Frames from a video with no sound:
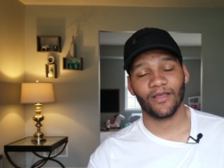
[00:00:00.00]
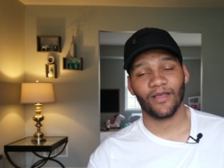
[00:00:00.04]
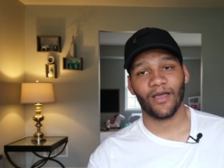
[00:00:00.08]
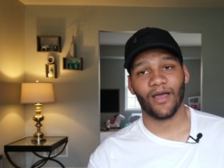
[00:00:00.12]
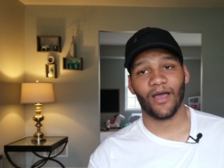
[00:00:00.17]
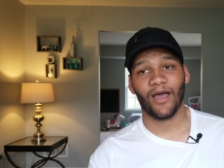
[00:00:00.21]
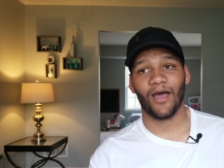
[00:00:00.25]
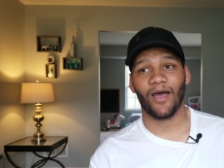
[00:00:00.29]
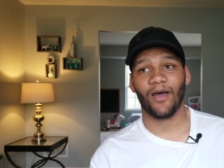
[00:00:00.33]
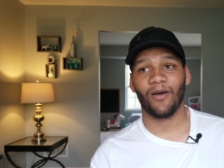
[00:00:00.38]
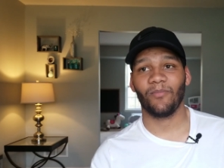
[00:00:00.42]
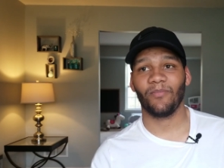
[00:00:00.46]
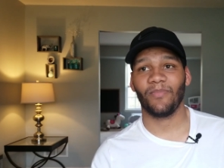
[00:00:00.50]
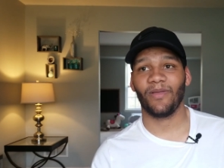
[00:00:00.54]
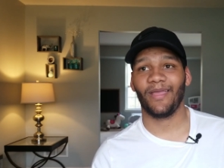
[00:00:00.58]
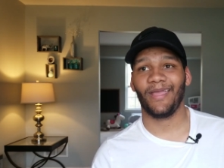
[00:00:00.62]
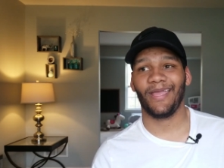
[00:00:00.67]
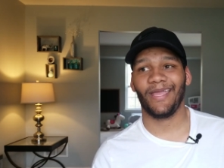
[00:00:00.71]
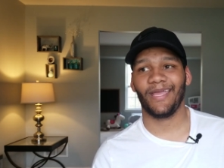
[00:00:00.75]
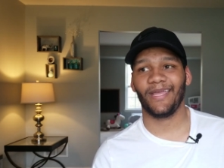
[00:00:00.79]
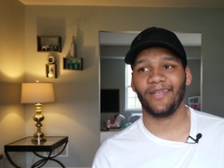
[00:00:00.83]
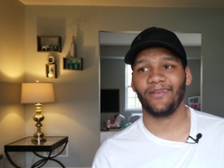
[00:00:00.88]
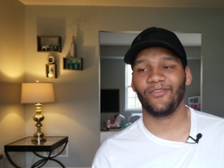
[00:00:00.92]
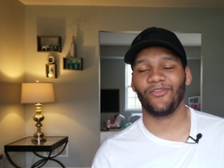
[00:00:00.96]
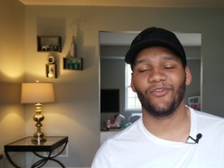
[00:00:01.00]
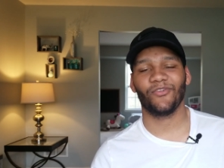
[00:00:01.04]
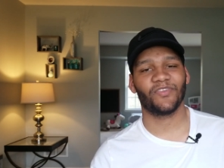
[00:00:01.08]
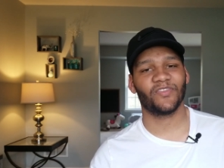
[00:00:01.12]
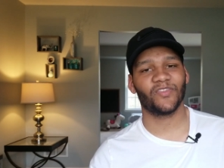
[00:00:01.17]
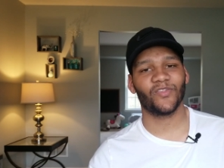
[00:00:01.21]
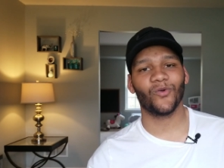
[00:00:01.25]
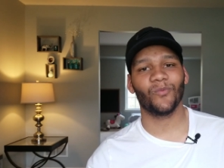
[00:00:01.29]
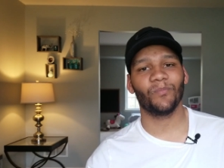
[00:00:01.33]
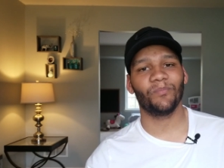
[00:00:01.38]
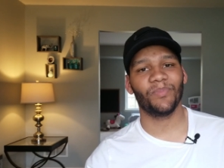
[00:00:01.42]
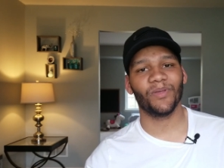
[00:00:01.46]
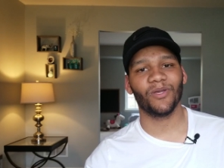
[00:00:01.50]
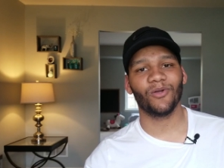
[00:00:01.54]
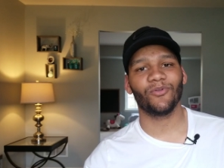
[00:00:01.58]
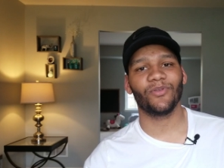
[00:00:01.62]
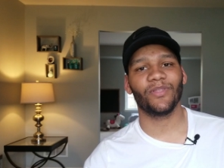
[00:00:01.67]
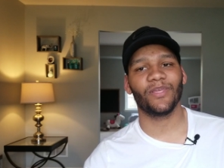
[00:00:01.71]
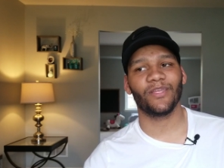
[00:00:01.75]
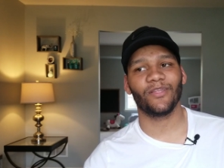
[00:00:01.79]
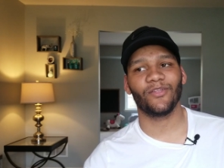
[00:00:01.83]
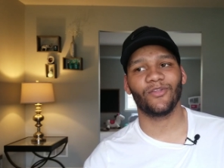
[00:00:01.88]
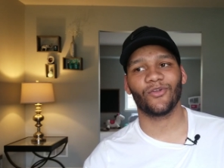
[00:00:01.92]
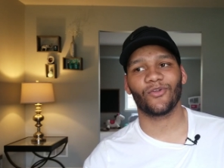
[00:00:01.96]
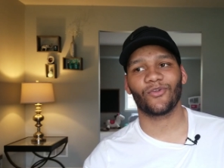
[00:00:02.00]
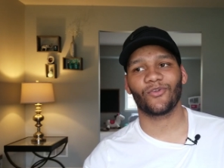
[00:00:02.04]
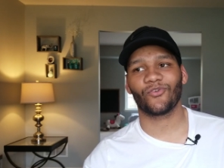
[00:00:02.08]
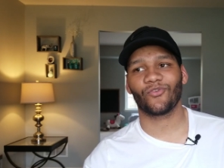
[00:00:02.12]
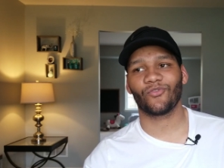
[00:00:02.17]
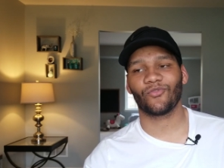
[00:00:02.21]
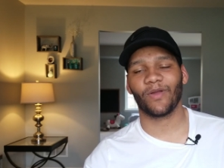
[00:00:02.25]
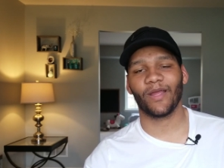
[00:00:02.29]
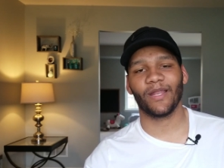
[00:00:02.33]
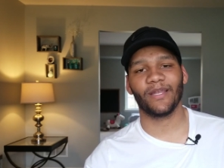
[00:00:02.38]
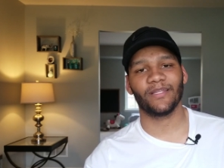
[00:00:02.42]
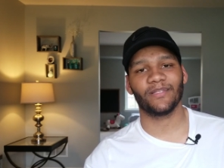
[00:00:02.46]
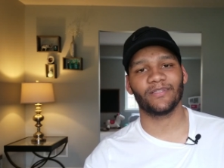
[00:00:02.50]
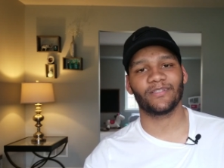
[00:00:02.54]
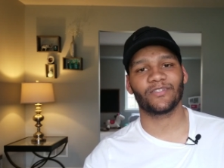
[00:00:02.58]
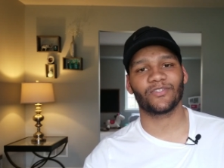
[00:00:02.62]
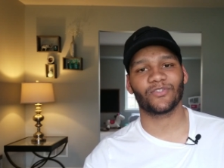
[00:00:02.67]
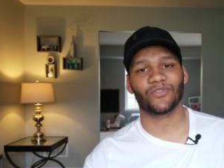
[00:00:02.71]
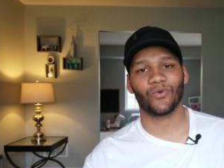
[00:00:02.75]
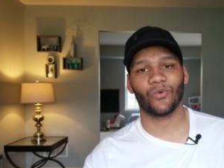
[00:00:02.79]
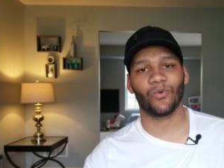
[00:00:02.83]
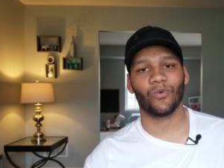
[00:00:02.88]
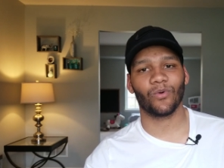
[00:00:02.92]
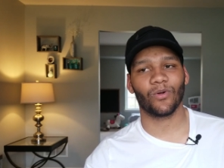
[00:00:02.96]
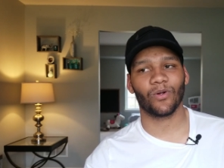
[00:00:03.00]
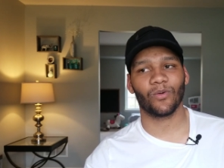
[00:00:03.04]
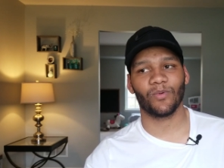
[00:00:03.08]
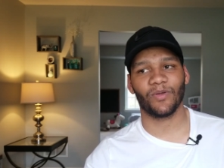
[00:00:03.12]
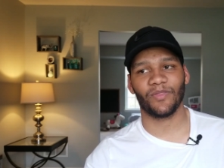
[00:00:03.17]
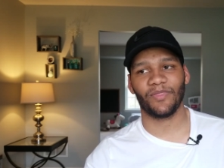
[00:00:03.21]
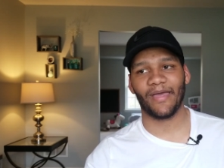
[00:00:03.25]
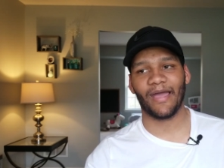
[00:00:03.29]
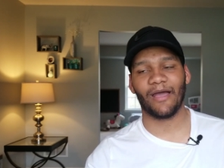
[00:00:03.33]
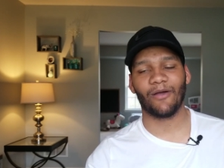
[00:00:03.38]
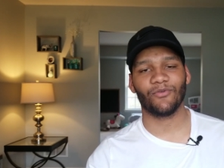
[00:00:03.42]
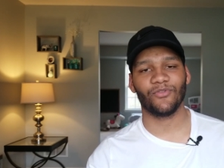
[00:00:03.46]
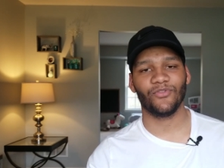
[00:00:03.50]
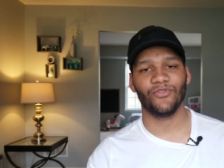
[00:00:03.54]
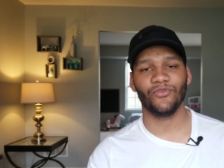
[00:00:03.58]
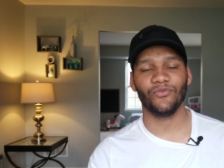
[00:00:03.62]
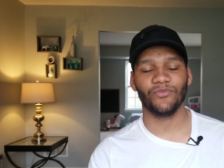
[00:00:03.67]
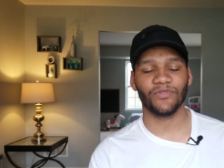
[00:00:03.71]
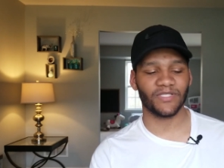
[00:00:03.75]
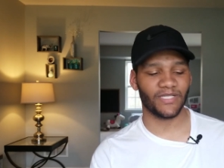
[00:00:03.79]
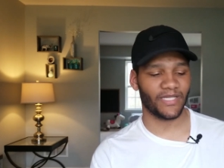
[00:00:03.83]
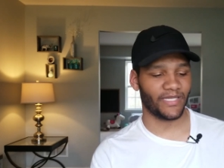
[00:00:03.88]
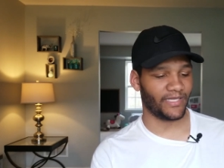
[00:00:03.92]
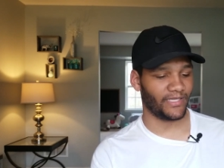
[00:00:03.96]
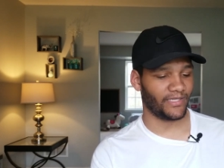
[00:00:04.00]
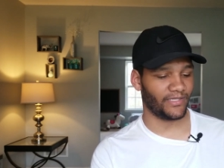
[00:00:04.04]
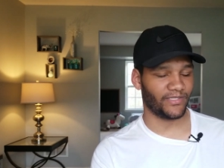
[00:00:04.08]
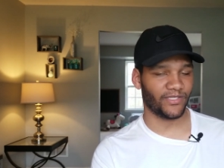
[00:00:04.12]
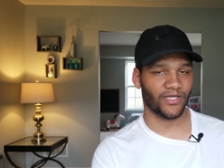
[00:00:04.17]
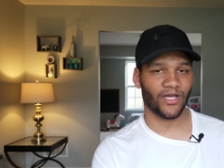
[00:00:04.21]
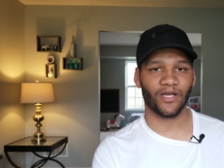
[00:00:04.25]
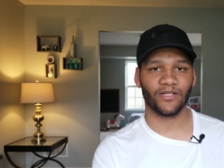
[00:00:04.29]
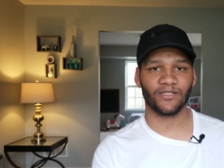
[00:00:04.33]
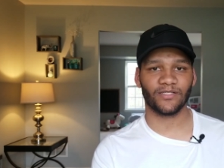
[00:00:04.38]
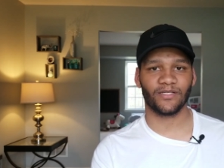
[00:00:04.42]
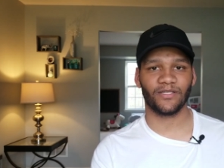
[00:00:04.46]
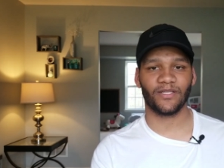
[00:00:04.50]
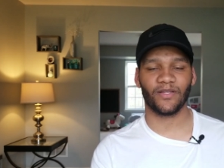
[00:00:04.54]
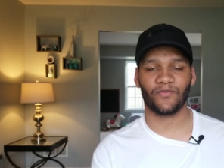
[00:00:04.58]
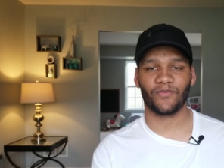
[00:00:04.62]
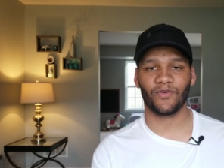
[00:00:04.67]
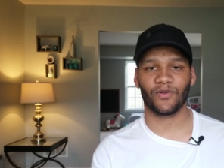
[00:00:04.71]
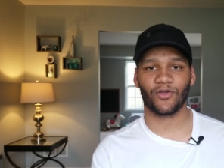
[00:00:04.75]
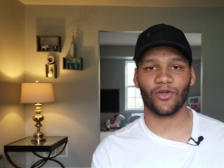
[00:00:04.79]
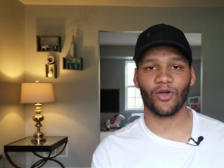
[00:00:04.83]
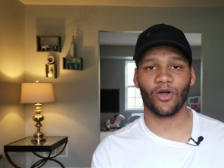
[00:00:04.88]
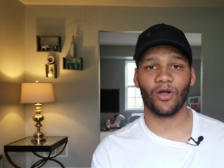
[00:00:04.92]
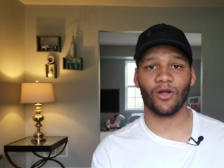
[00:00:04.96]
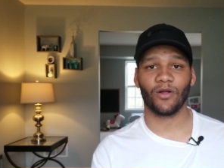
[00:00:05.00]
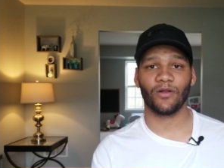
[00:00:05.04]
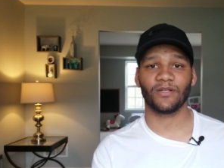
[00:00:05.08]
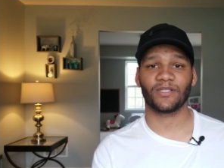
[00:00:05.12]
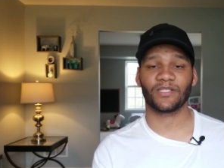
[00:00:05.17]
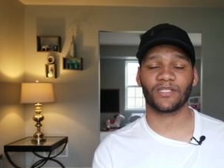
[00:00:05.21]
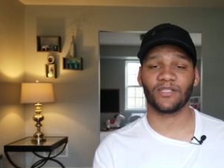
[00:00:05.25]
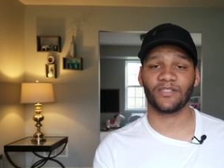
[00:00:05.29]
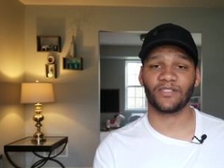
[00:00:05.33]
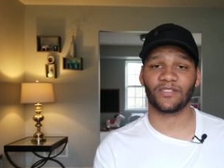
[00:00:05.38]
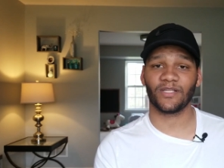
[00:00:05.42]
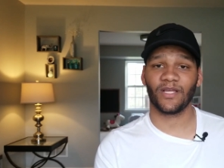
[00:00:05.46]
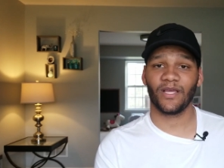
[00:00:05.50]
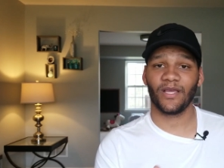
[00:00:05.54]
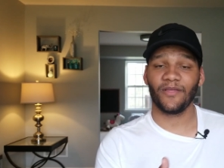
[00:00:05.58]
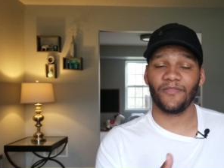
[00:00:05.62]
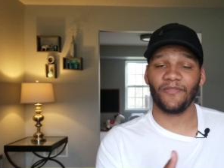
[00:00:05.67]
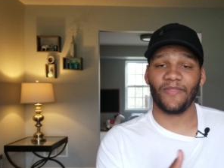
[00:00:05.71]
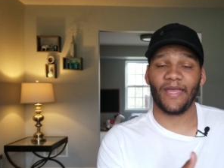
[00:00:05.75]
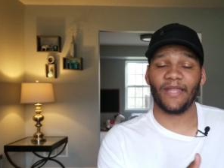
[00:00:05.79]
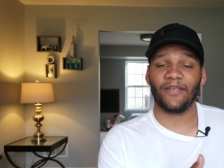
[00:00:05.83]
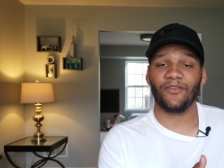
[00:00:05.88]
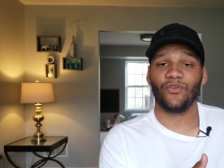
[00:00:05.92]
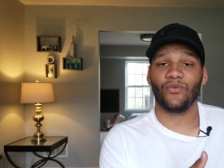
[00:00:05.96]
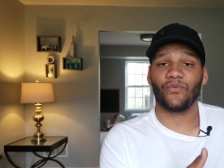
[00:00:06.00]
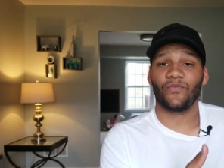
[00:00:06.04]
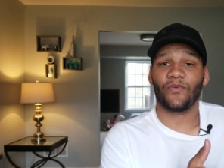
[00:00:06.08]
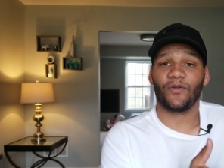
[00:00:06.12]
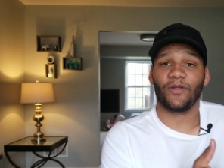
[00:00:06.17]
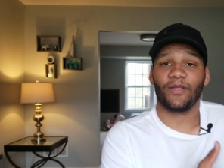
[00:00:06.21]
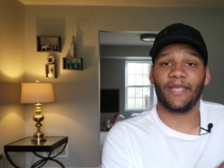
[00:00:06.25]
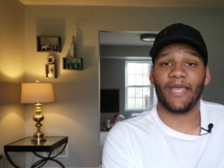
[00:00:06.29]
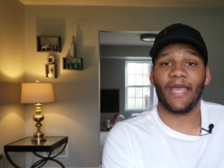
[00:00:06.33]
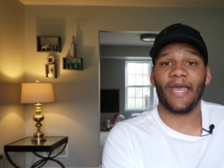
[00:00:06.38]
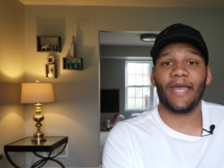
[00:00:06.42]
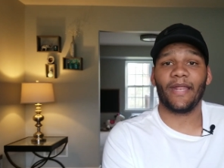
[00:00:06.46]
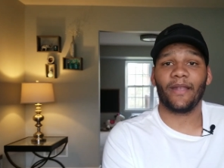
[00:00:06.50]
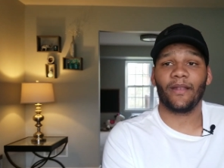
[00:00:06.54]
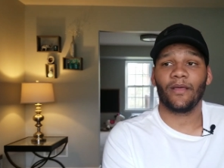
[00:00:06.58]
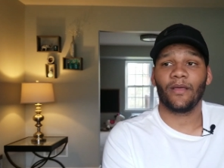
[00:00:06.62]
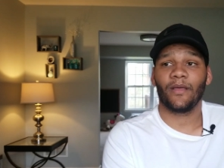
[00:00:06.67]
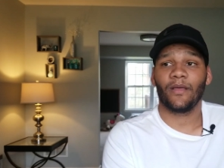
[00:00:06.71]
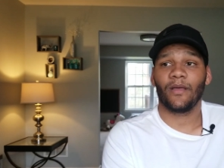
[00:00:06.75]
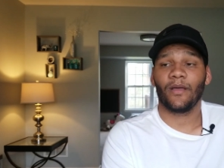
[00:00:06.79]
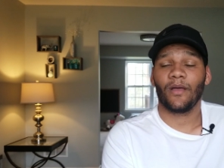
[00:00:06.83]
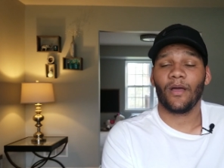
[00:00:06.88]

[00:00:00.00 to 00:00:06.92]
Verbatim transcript: um, and you're still building your credit score without using tons of different cards because then you forget